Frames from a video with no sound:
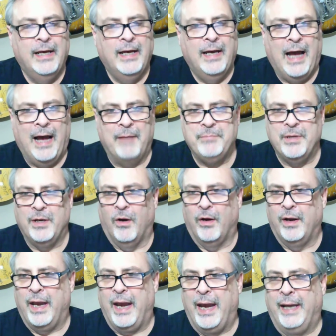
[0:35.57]
I've been
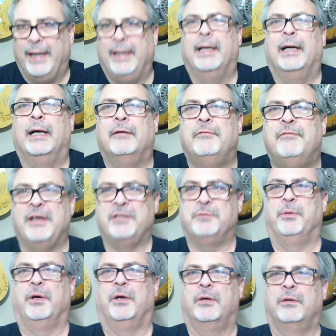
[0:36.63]
on a
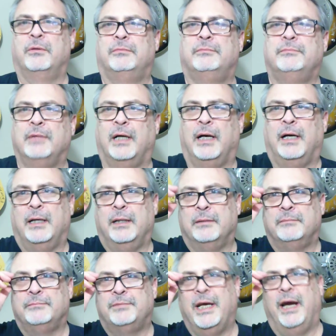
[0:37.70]
Facebook
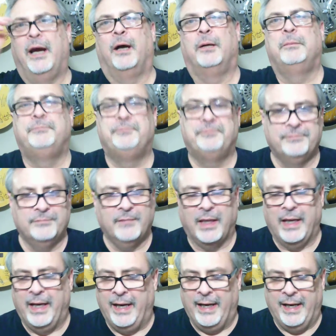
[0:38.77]
tear,
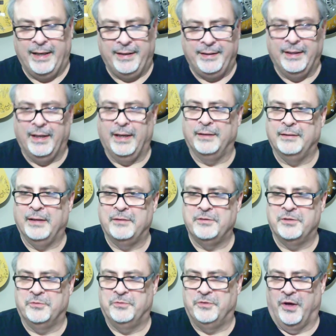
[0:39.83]
and I
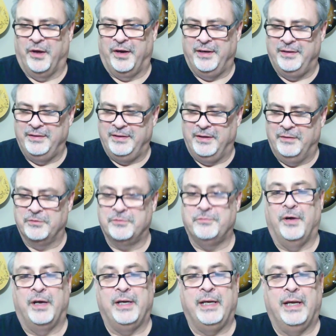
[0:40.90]
just thought, it's
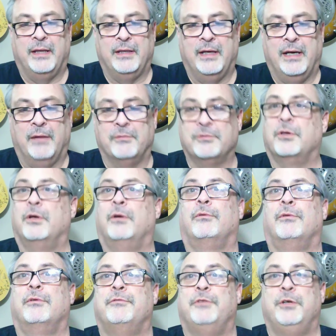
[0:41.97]
funny that I was going to
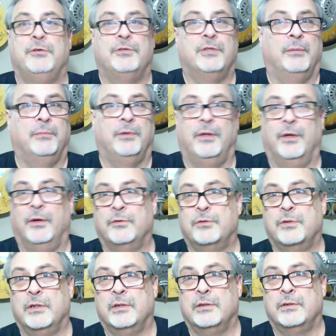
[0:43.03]
review some of those
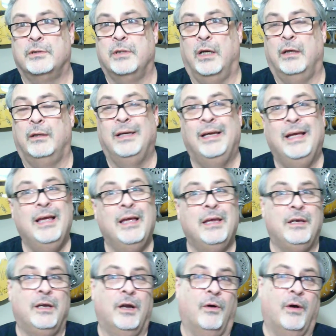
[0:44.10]
because,
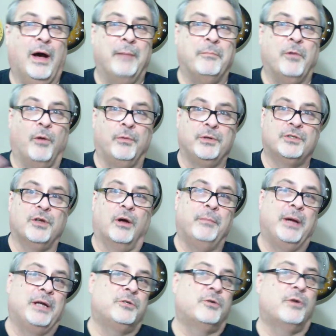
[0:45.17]
I'm always talking
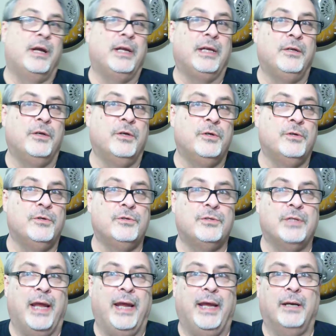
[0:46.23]
about trending
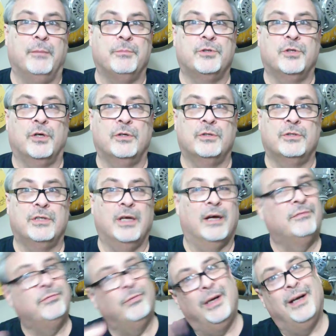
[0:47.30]
news and absurd
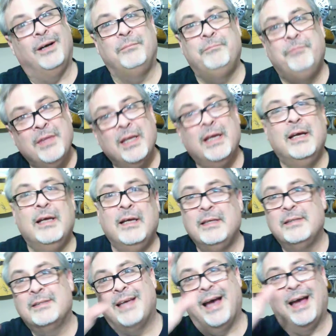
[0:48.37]
stuff. Well,
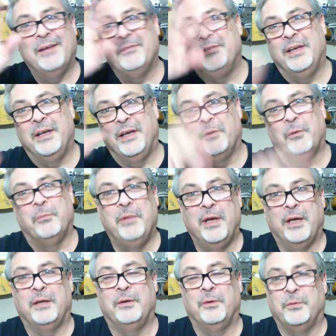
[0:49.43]
it's kind of
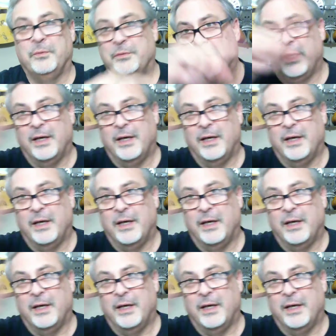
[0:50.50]
mingled,